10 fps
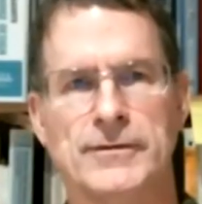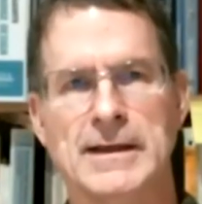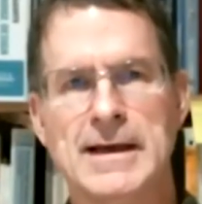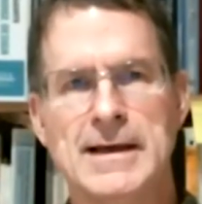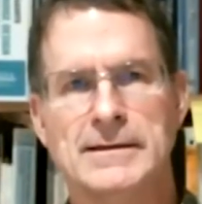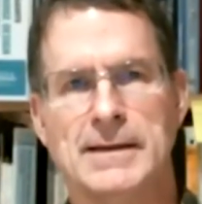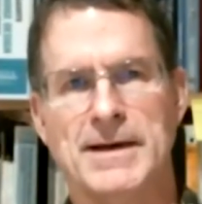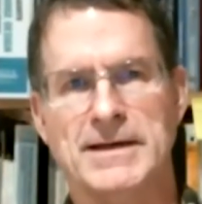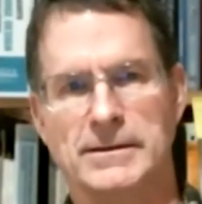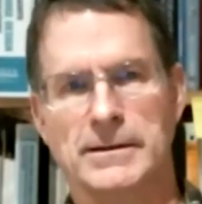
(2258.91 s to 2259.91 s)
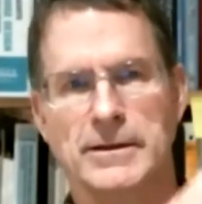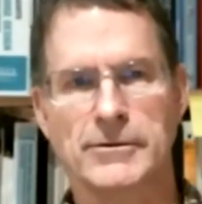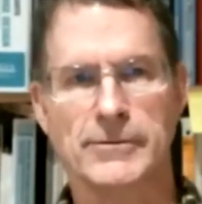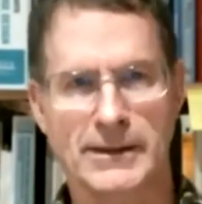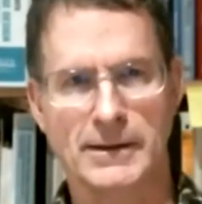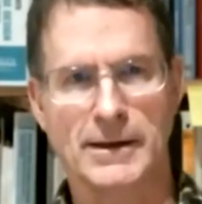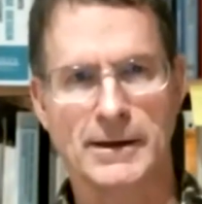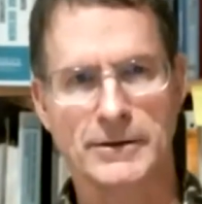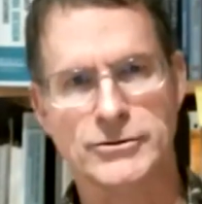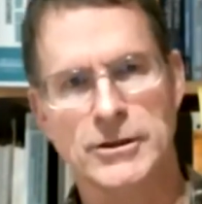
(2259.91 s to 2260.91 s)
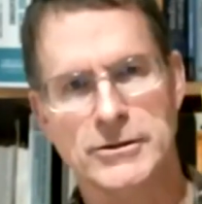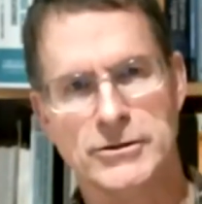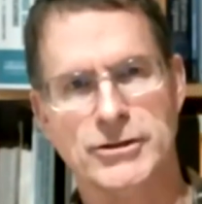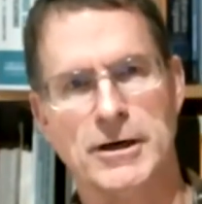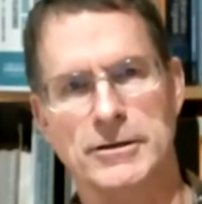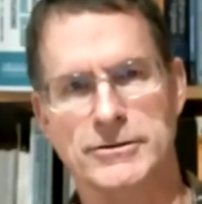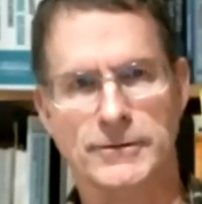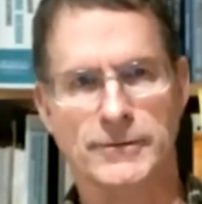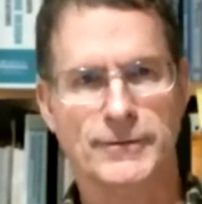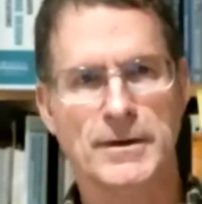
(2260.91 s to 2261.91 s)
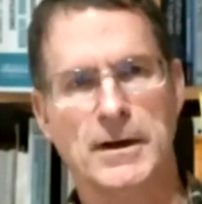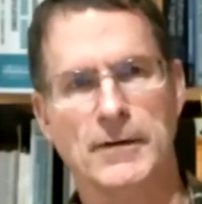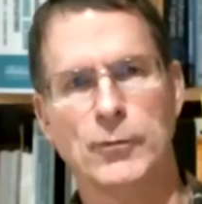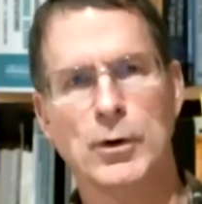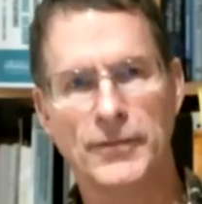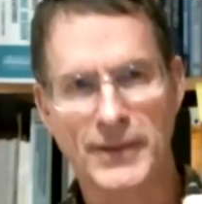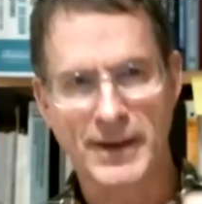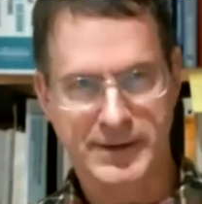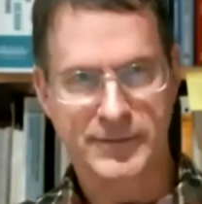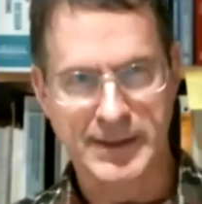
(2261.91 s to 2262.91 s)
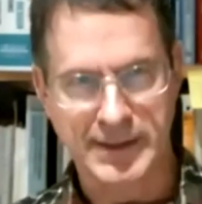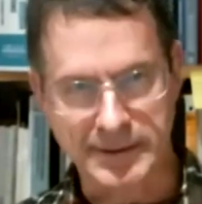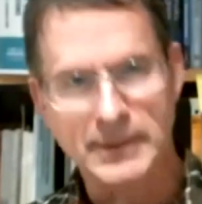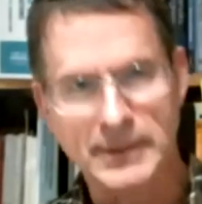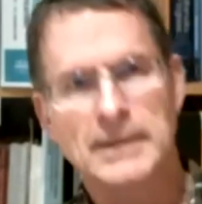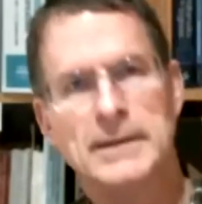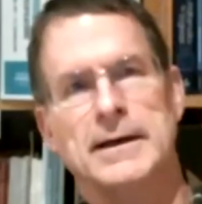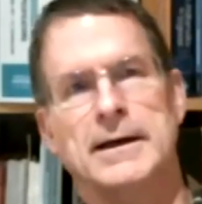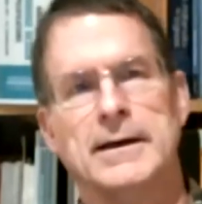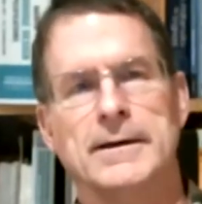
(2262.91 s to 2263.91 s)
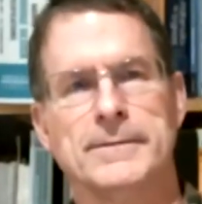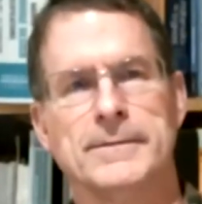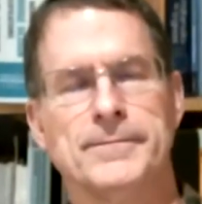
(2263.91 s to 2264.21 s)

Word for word: and they basically create large shards of of wood that can then uh,